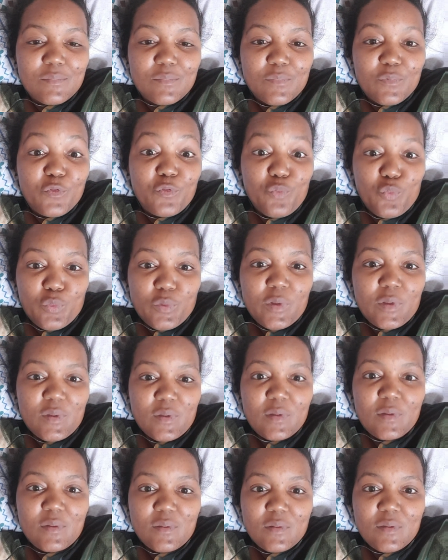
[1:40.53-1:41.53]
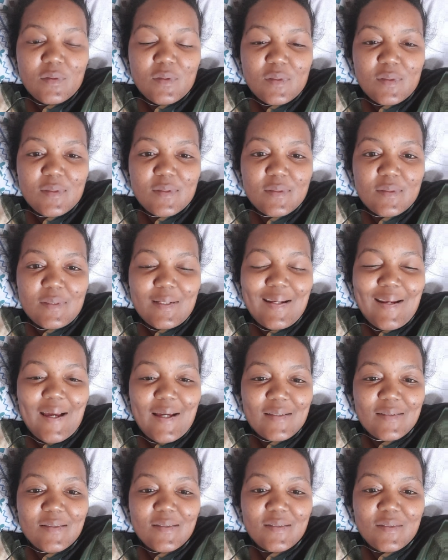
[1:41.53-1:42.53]
food to
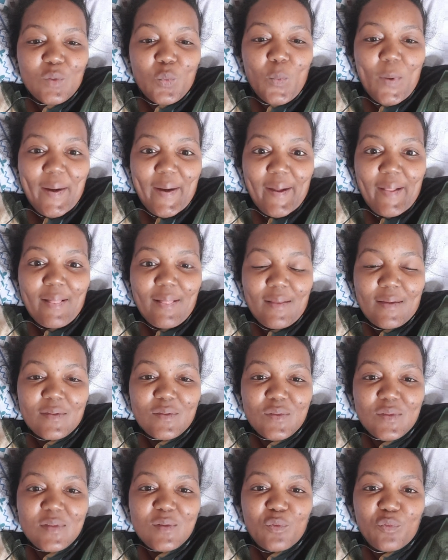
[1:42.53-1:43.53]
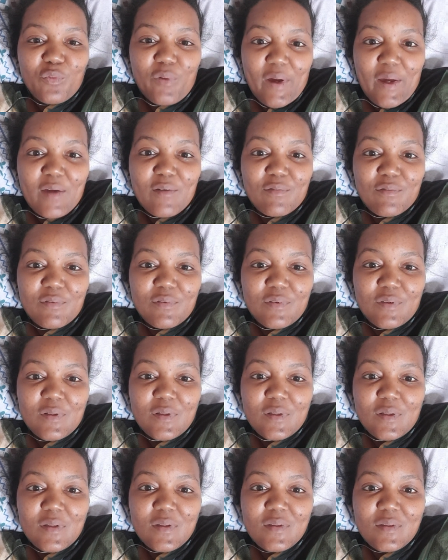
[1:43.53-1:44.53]
last us a while and to survive
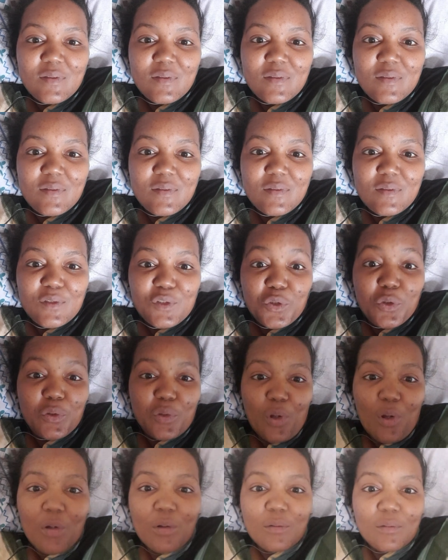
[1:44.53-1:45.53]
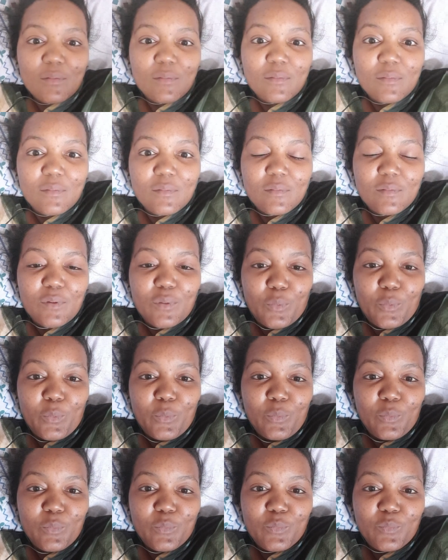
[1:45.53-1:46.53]
a shutdown, you
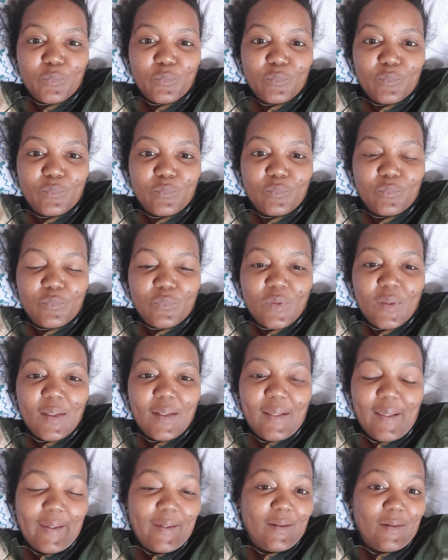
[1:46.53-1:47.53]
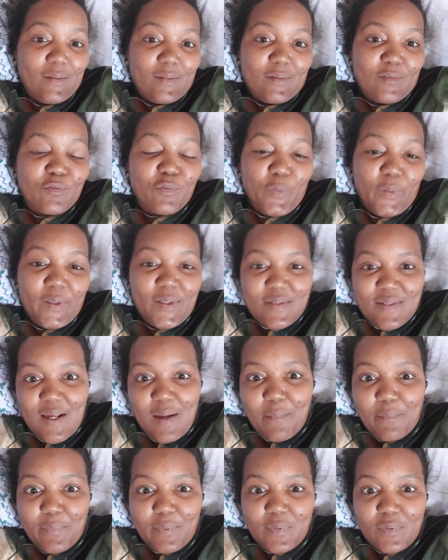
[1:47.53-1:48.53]
know? Like, for
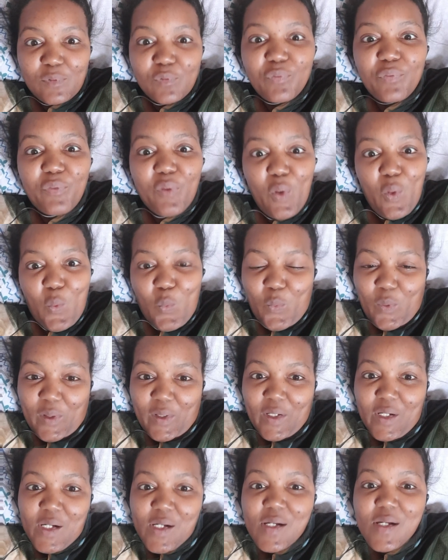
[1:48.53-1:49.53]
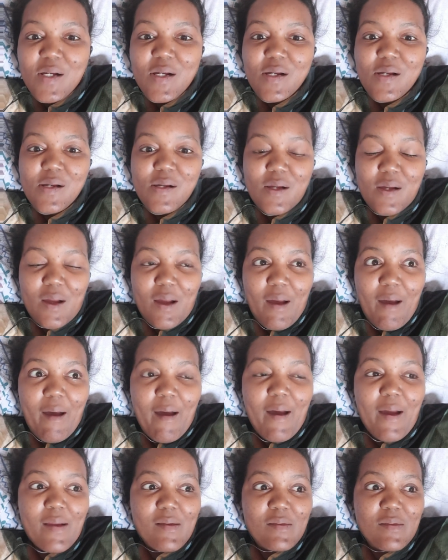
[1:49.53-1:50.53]
example, flour
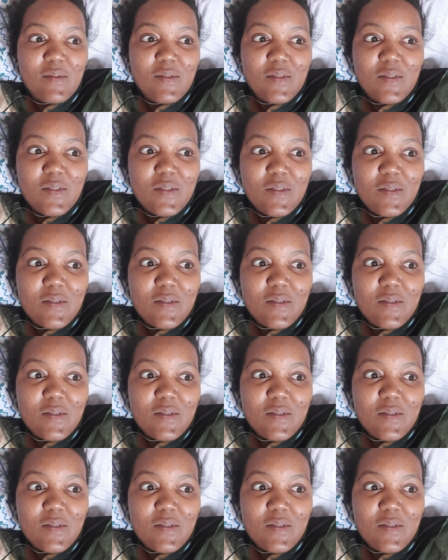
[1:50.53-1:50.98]
and